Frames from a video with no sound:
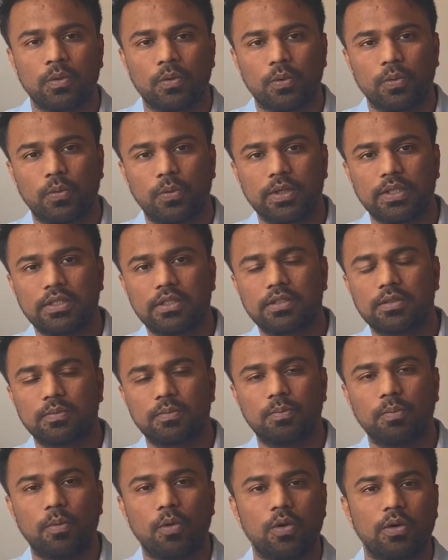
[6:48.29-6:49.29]
which is
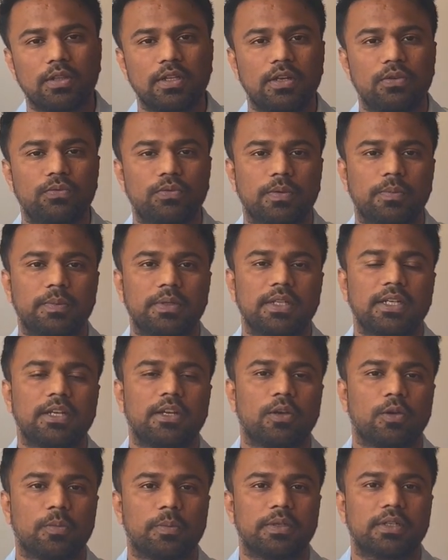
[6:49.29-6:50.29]
more than 50
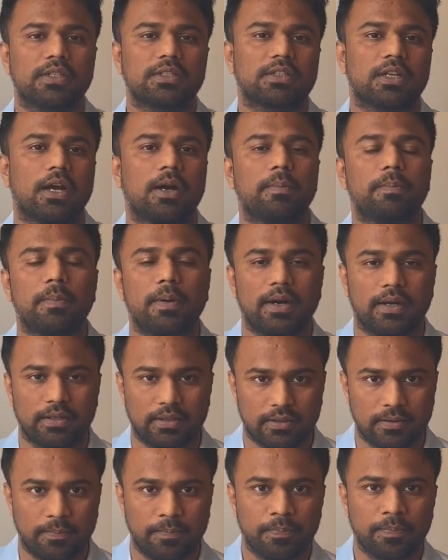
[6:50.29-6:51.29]
kilometers apart.